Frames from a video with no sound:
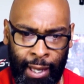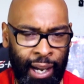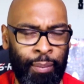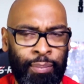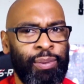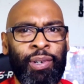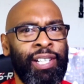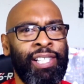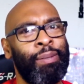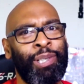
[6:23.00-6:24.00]
I just want to
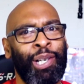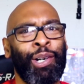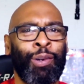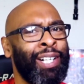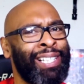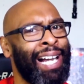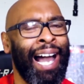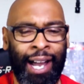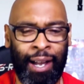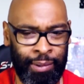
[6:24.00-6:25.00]
see him turn one
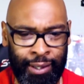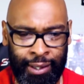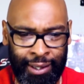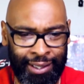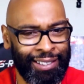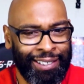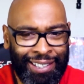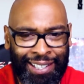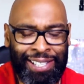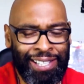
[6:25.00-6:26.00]
time.
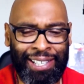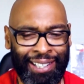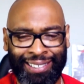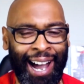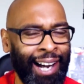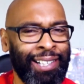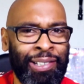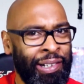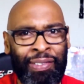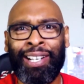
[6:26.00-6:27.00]
That's it. I can turn
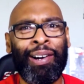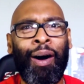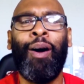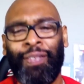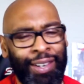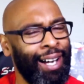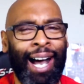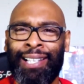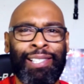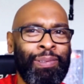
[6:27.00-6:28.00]
the video off.
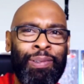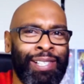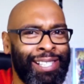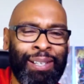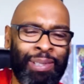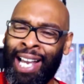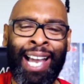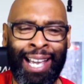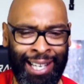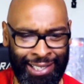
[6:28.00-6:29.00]
I just want to see him
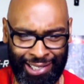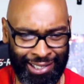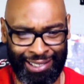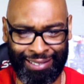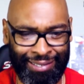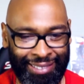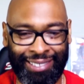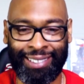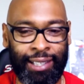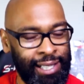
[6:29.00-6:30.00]
change.
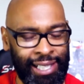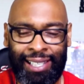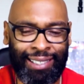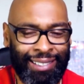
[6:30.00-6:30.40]
That's it.